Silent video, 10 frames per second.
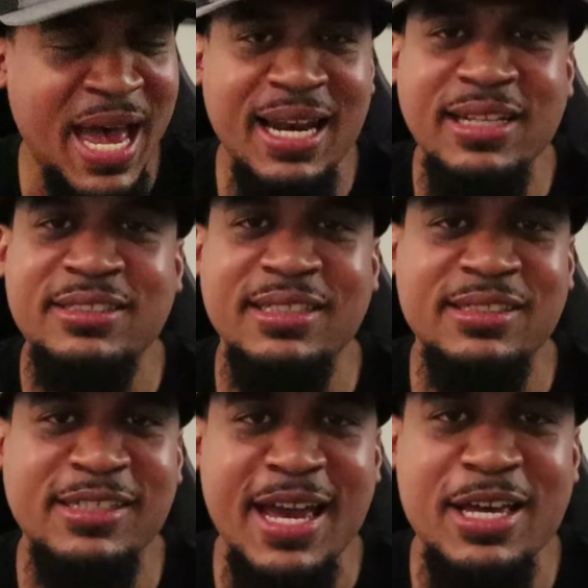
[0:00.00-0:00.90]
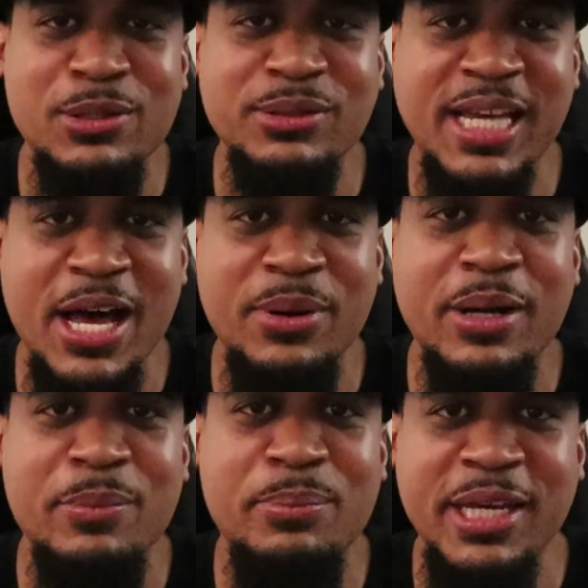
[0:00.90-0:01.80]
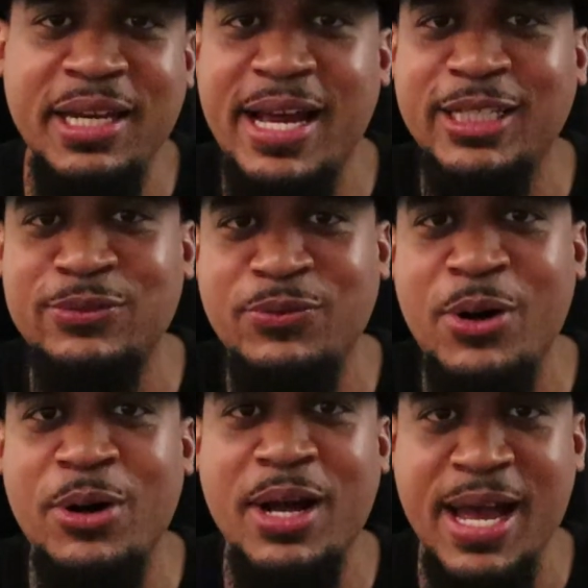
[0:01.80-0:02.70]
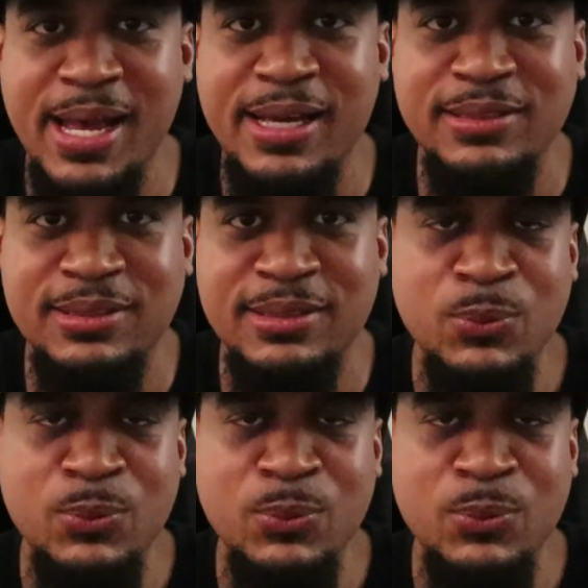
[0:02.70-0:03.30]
balance the scales out a bit as far as